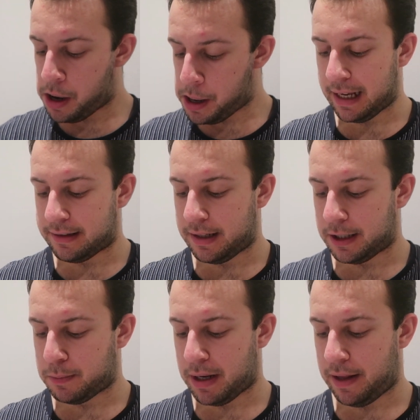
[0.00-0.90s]
Alex did
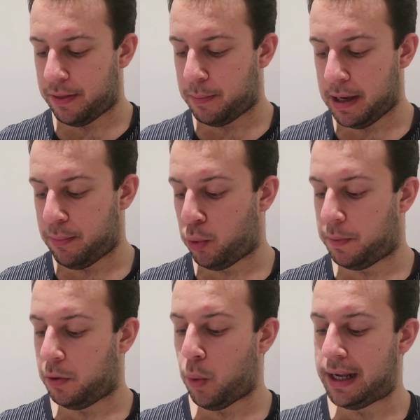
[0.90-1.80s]
explain that people
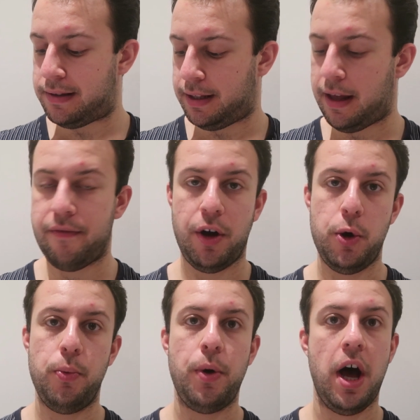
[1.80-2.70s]
would be wasting their
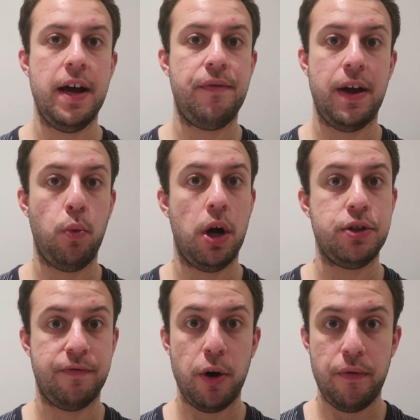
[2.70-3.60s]
vote if they were
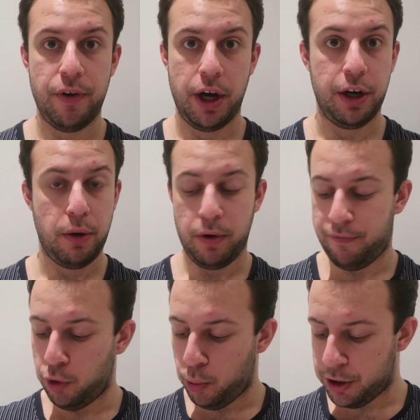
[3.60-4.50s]
to vote for her going
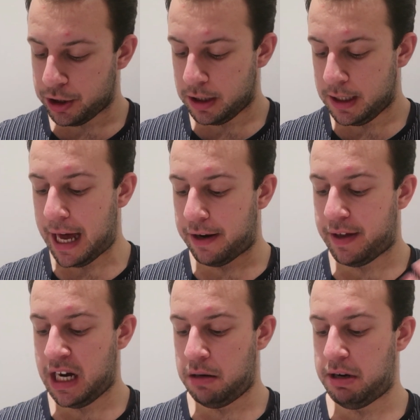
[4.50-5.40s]
forward. Hannah
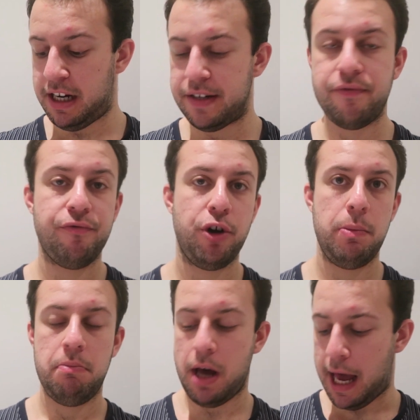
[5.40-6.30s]
then, in a different
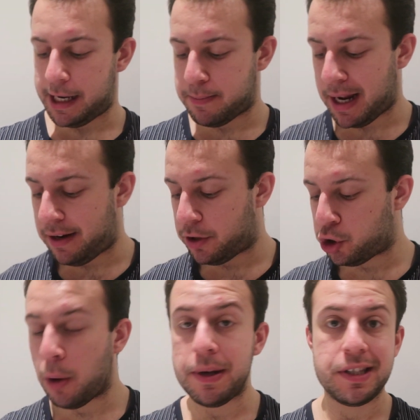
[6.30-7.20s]
room, explained that
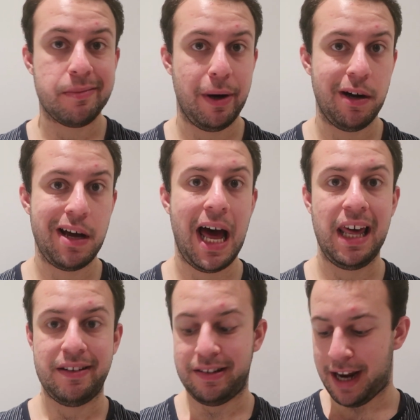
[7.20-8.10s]
Tom is smug,
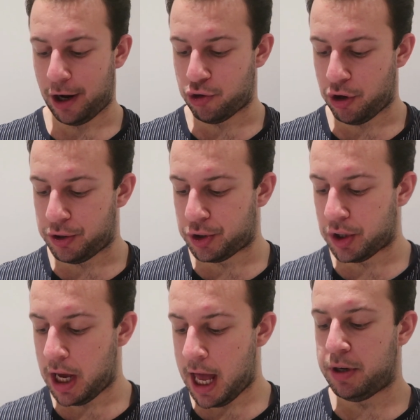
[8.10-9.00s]
Alex is an
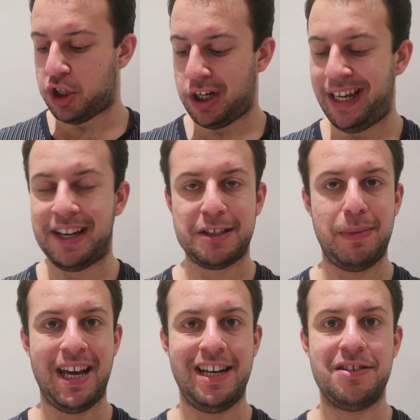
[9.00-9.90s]
actress, but she
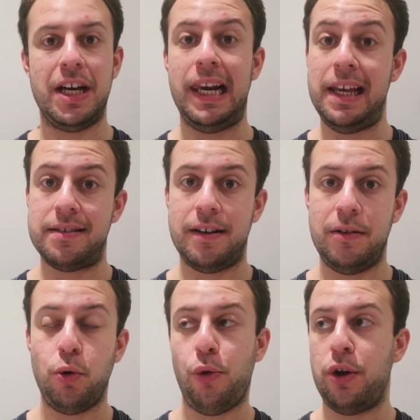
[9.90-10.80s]
explained that
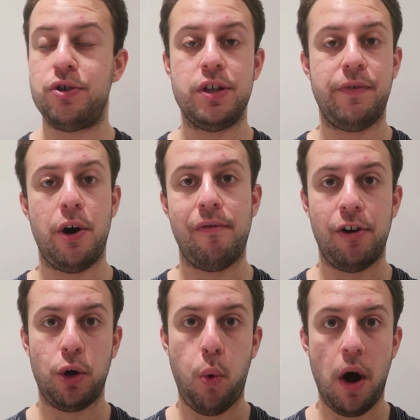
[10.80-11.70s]
Alyssa, although she's very,
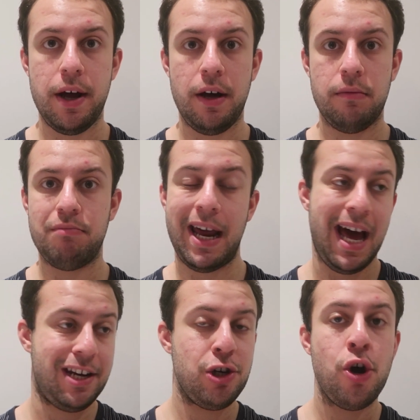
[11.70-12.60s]
very quiet and
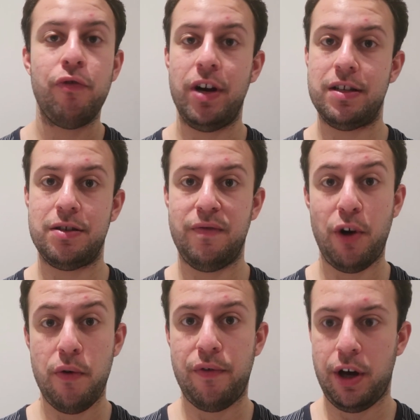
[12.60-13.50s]
had no reason to
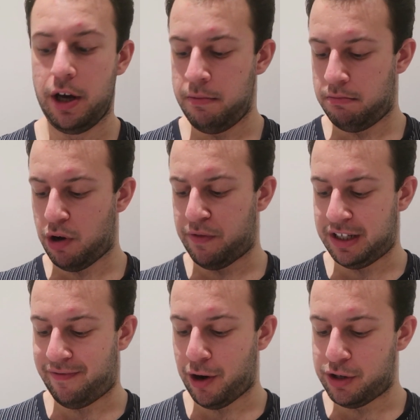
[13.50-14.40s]
vote for her,
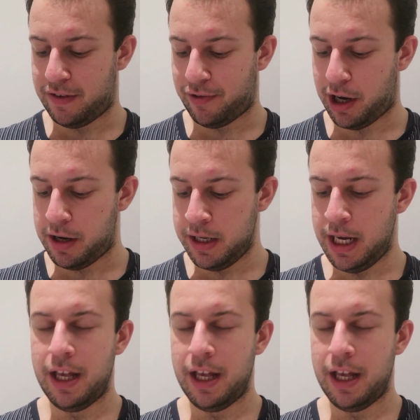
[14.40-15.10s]
obviously voted for her.